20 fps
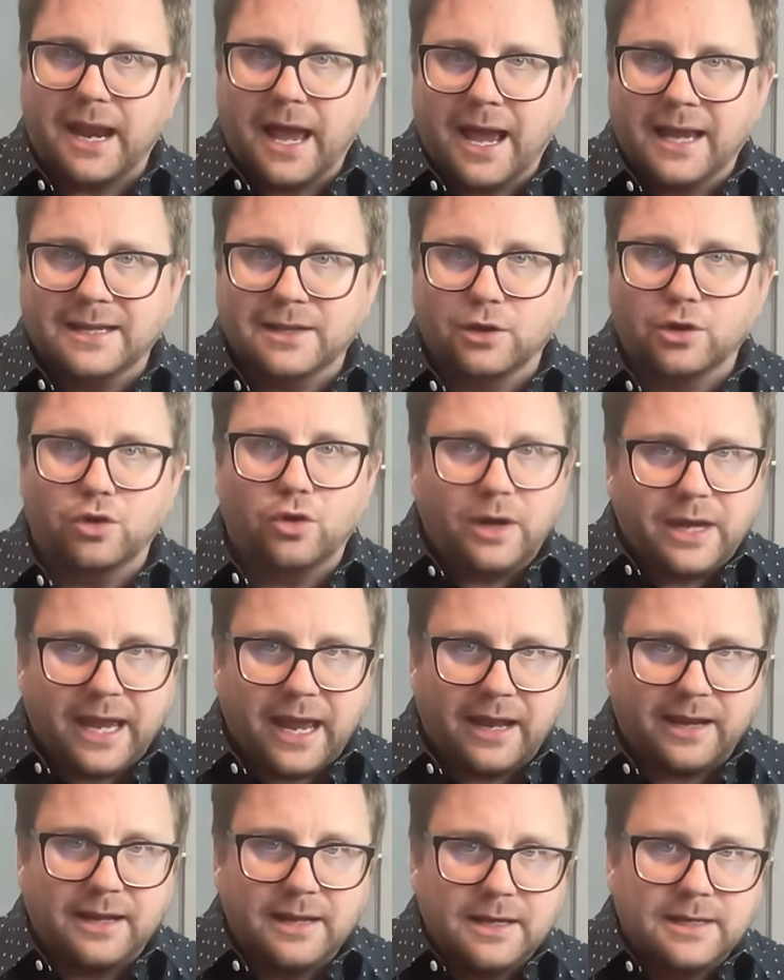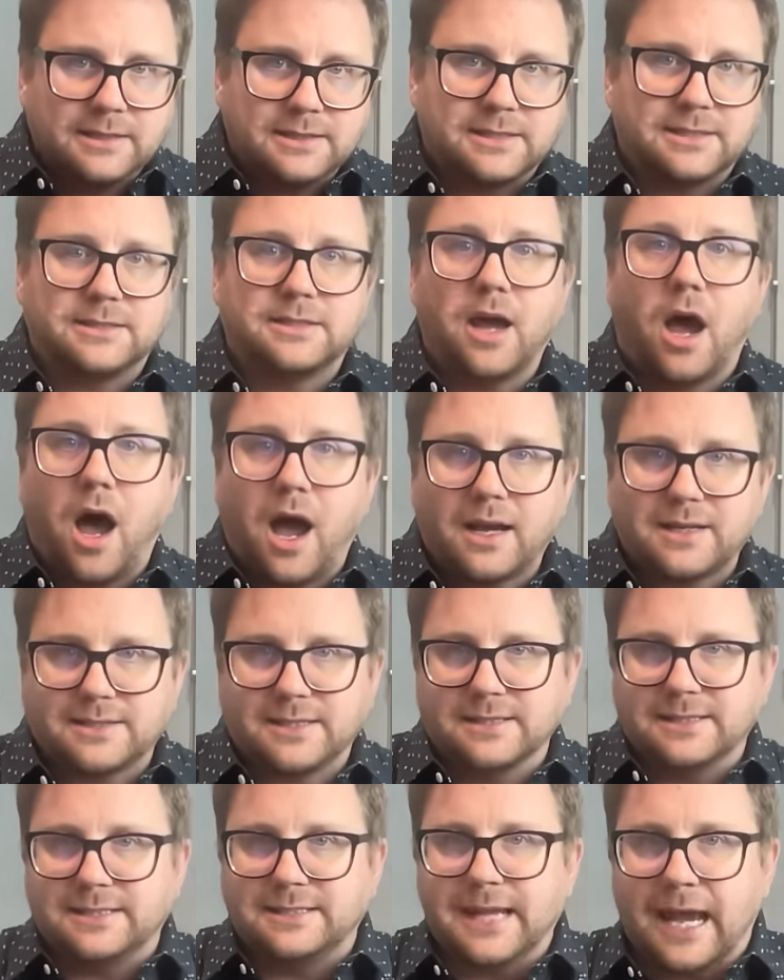I look at stocks and
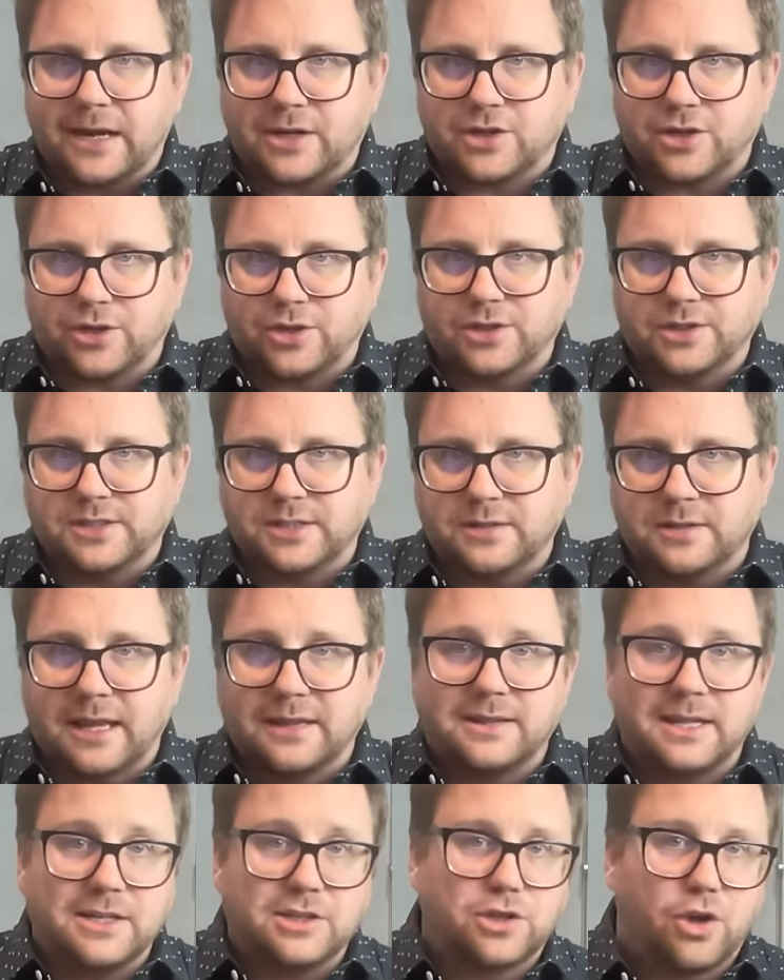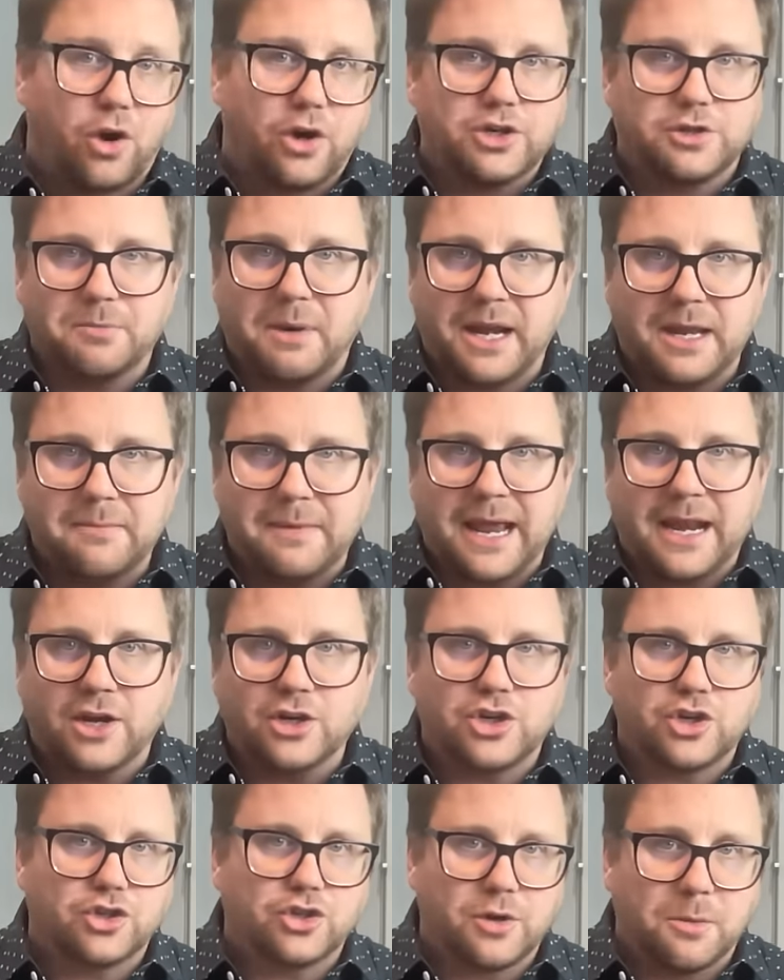sectors that these large money
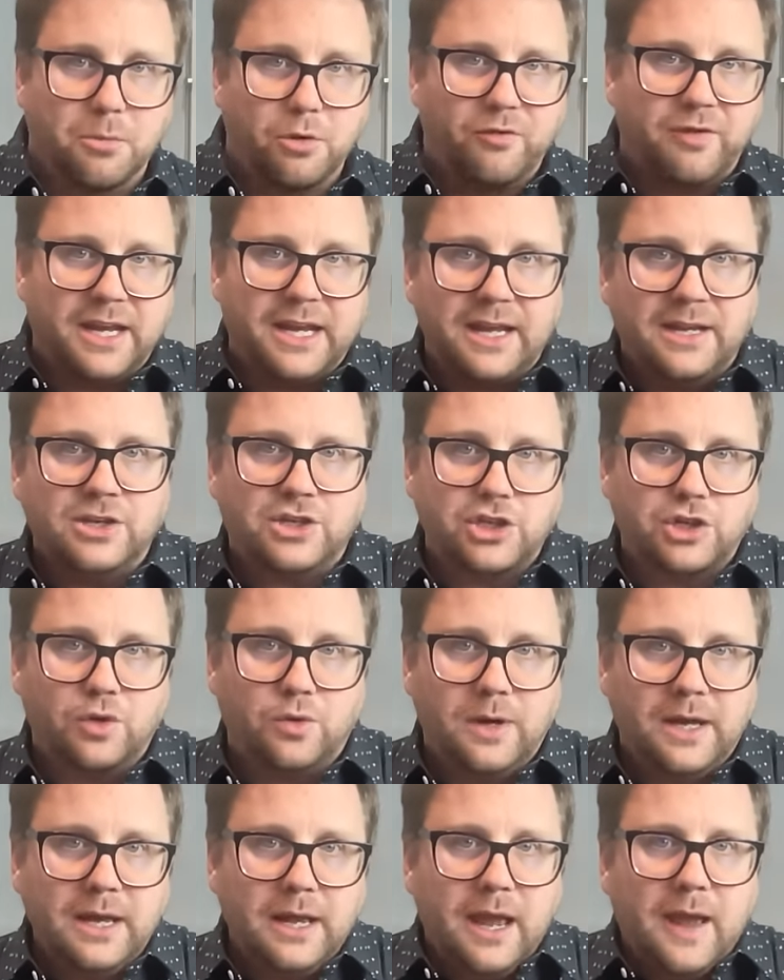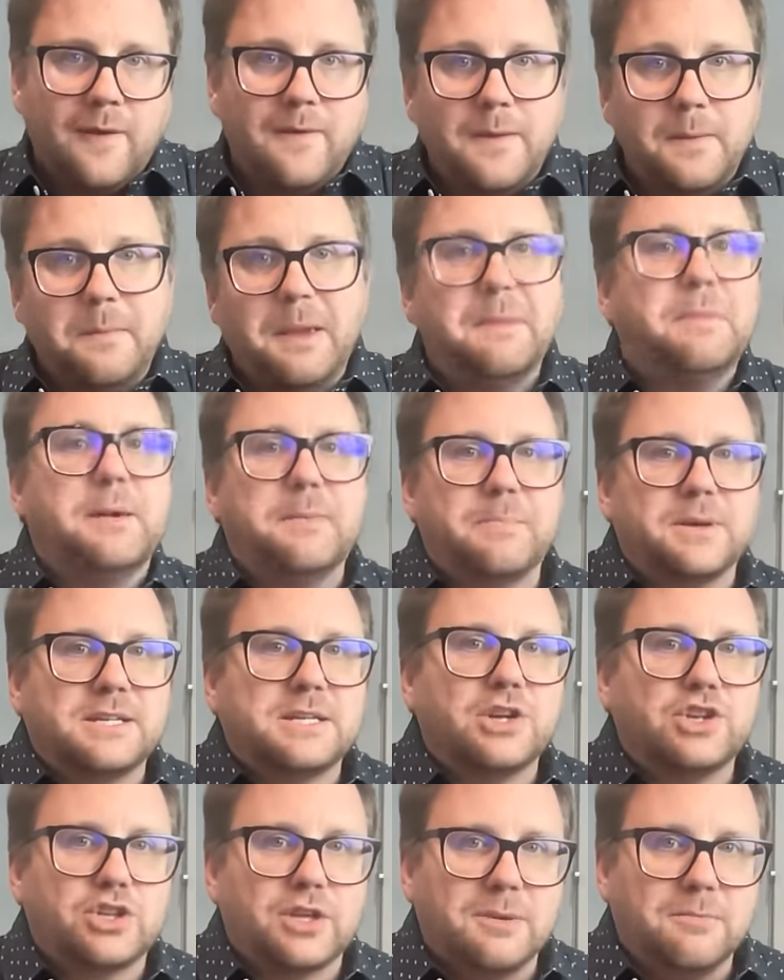managers are moving into, and then maybe
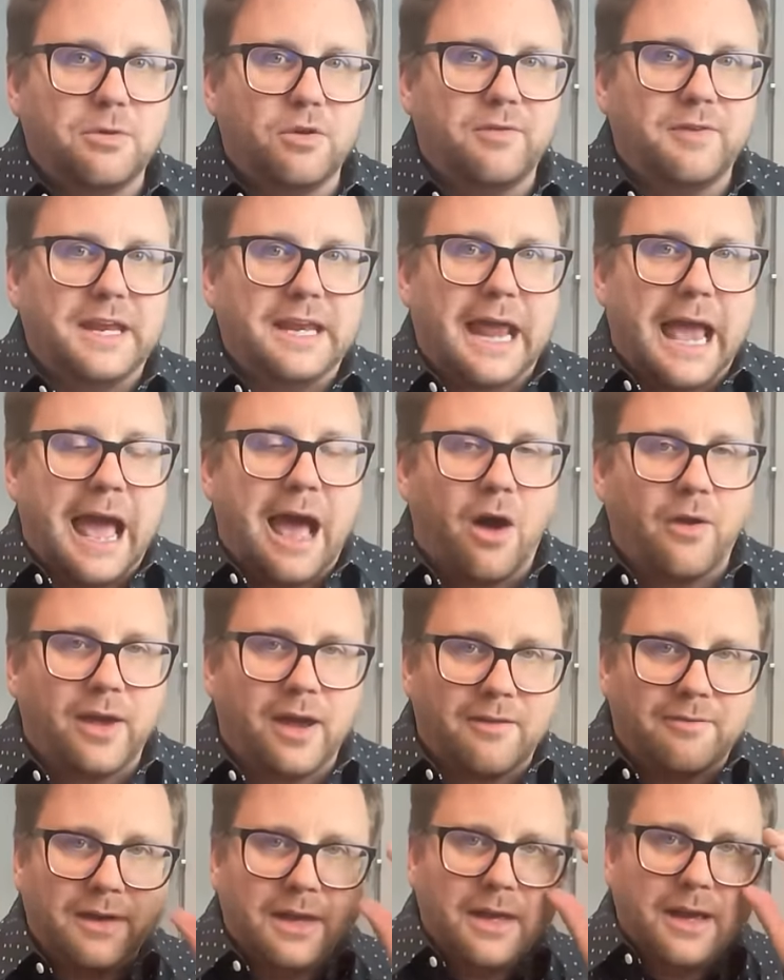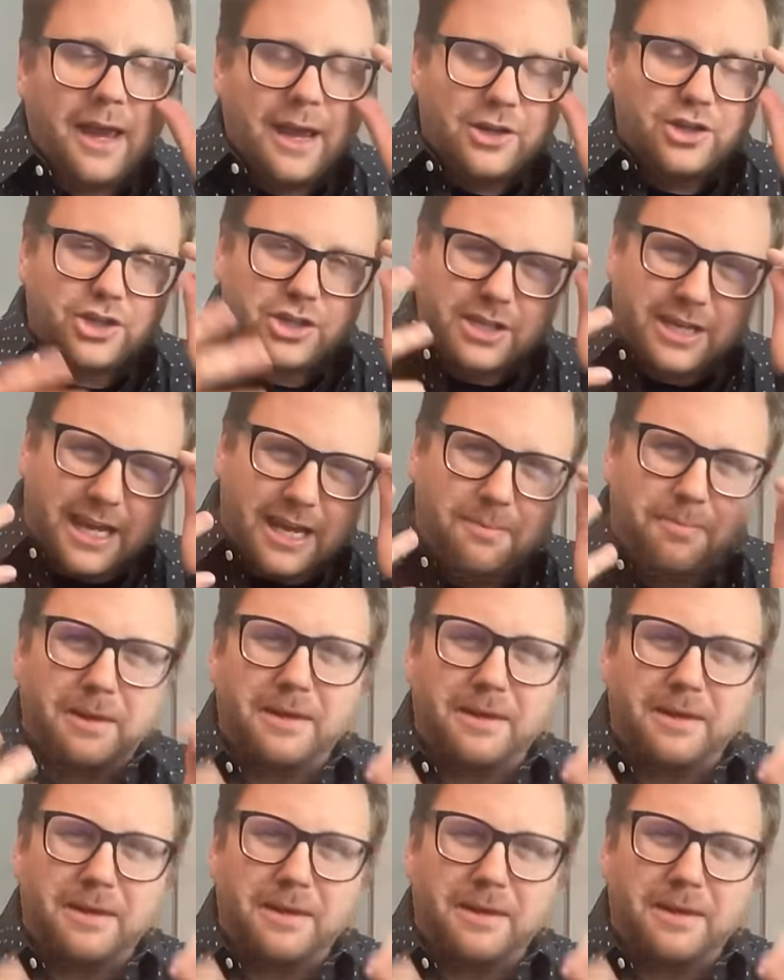potentially moving out of, and just keeping